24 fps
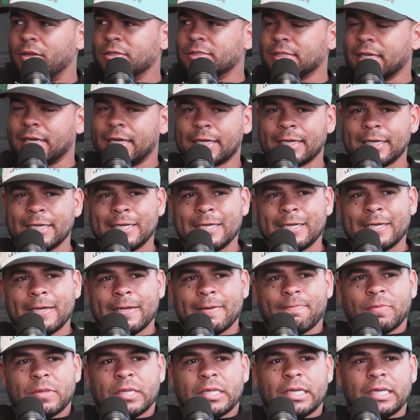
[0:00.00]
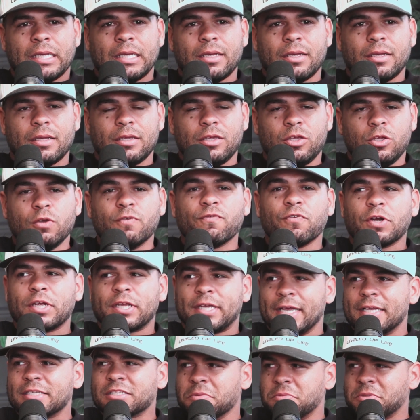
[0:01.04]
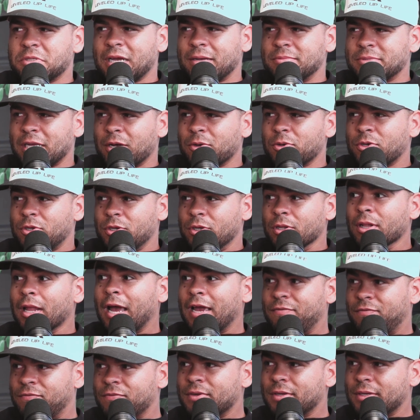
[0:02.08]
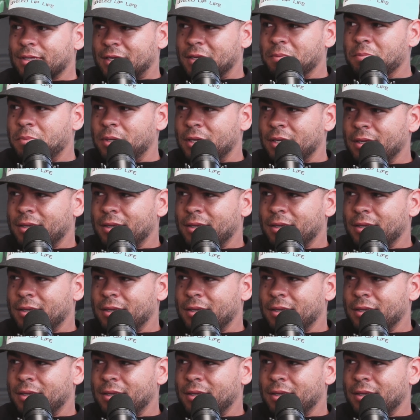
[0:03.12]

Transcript: It's like you forget sometimes how good life can be.